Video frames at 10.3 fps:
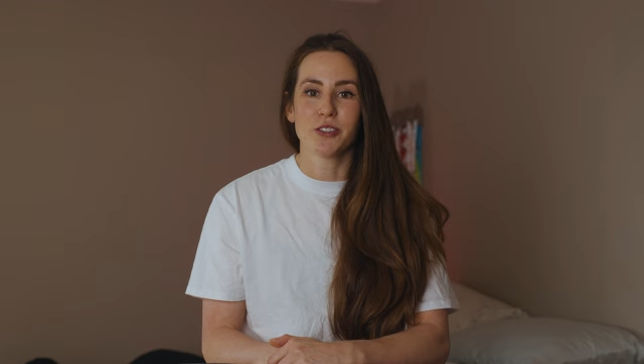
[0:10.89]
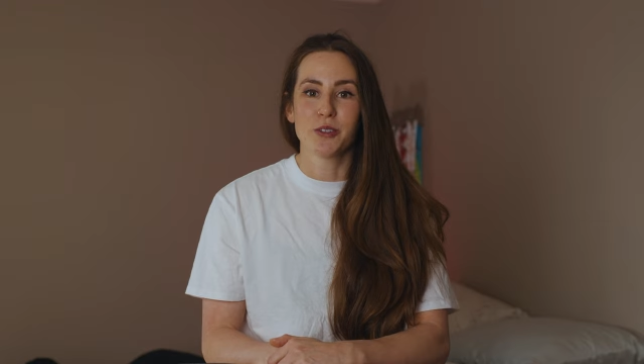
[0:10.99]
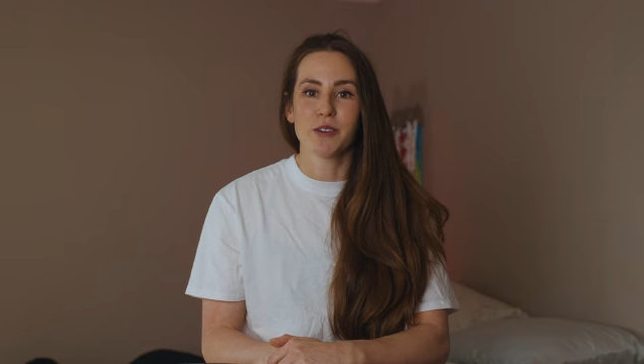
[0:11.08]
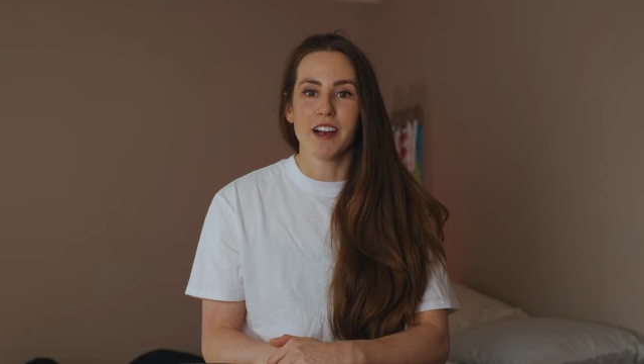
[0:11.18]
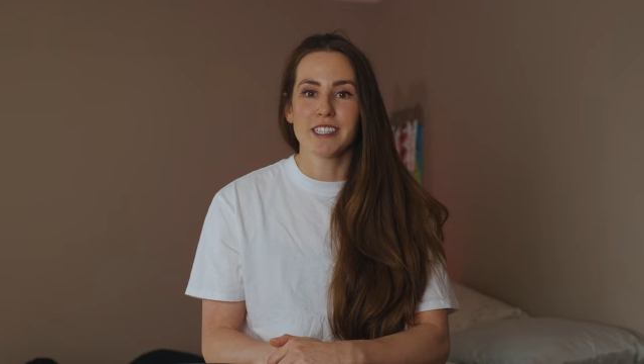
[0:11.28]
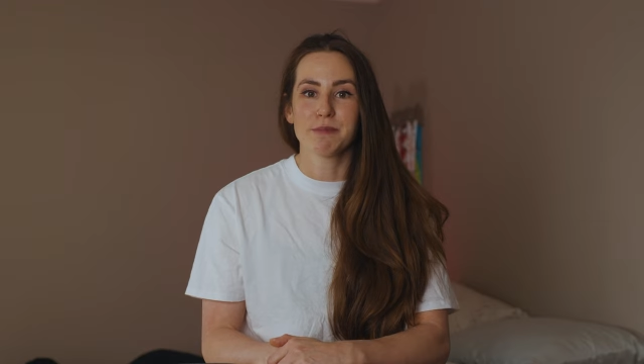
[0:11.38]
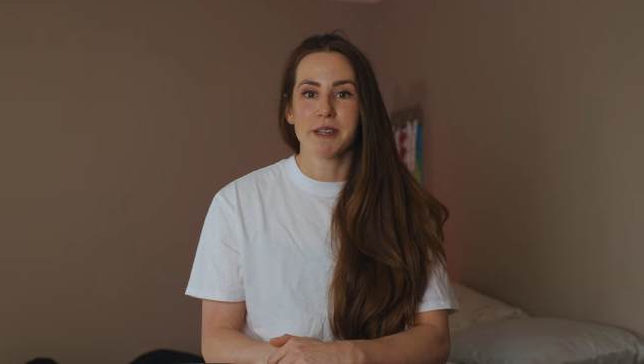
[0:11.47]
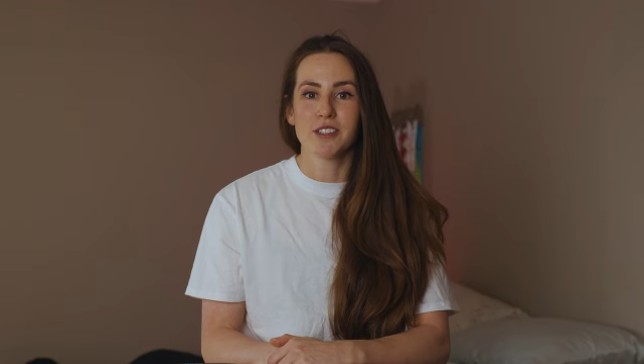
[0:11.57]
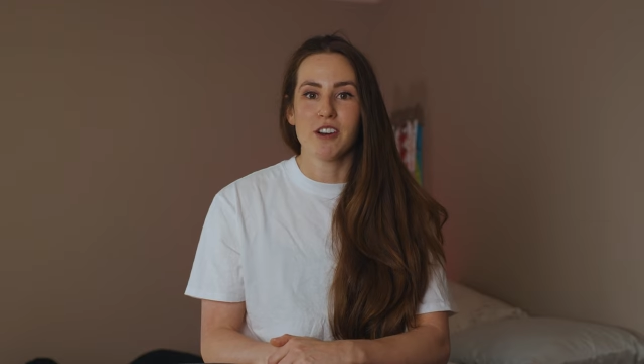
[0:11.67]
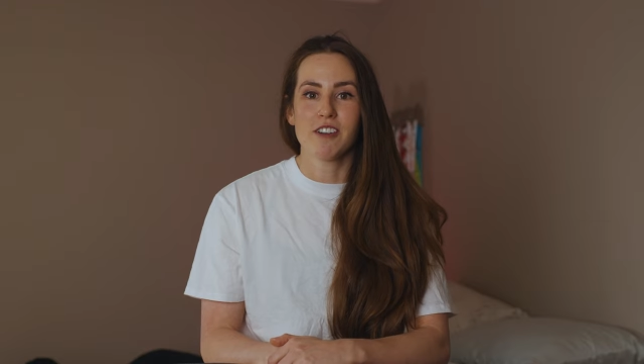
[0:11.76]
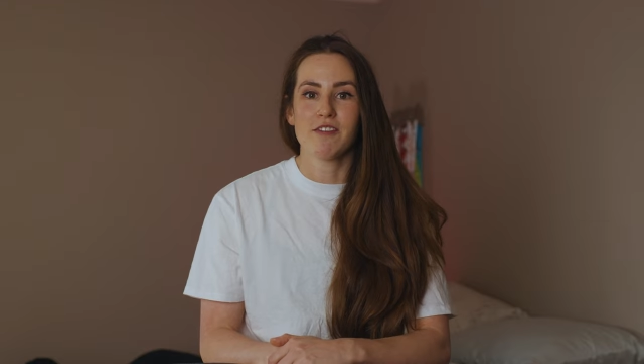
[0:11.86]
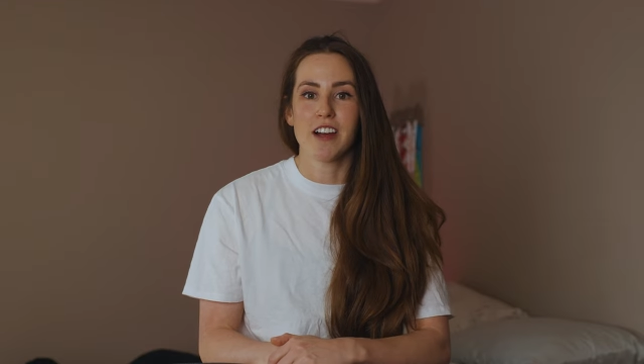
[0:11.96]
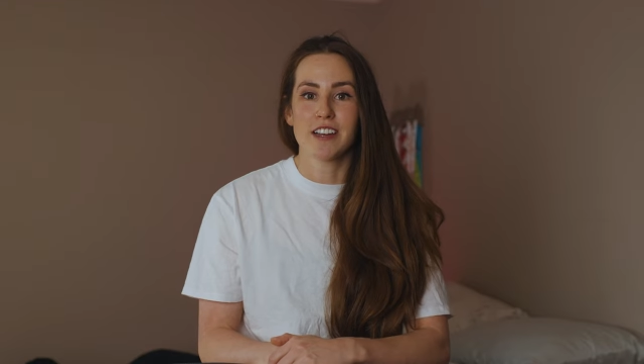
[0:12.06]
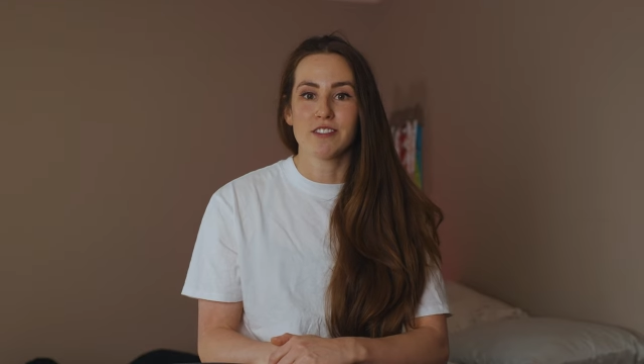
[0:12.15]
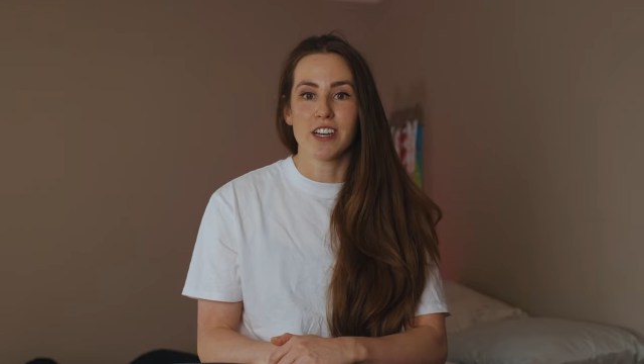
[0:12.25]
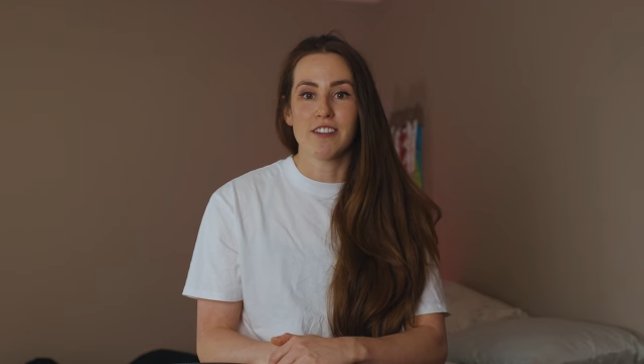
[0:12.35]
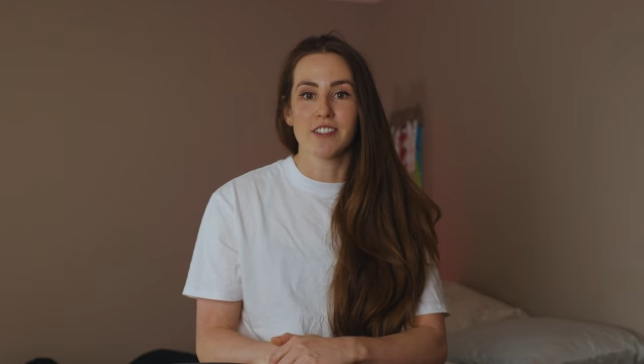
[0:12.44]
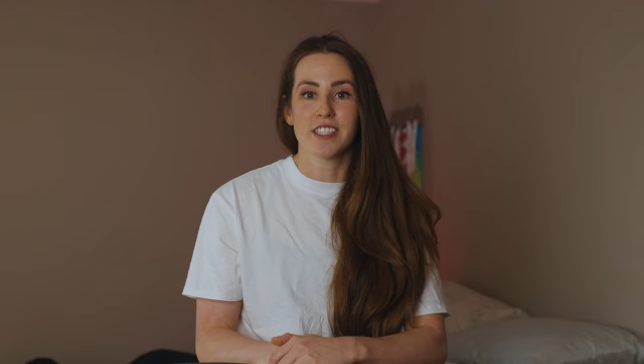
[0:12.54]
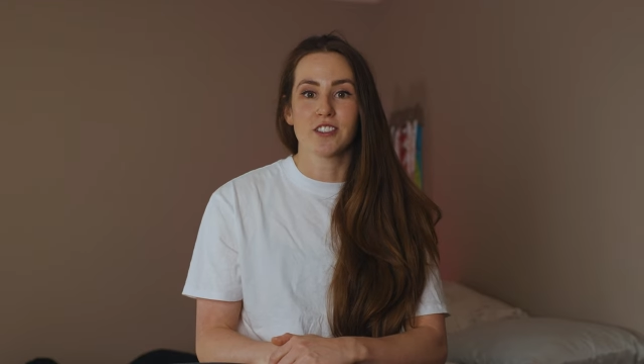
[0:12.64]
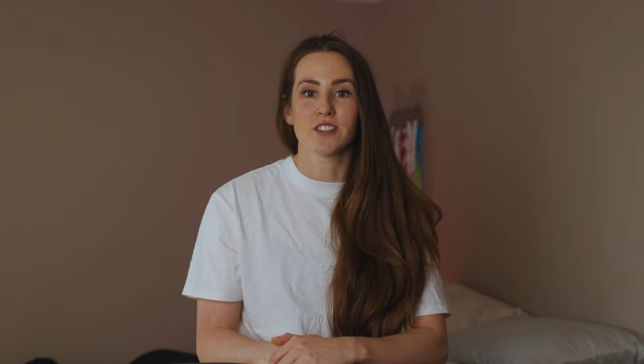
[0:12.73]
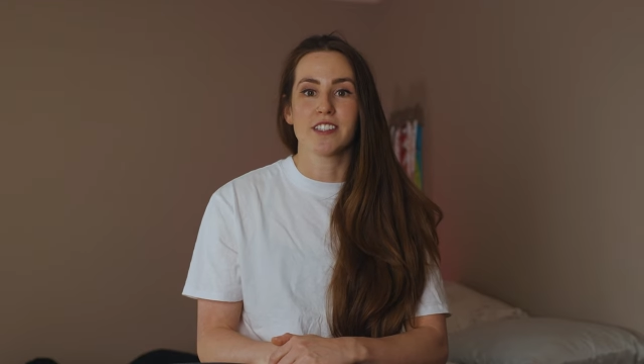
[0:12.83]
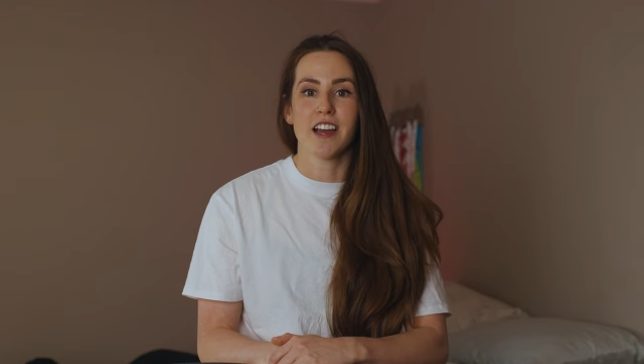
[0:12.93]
you guys my top 5 travel essentials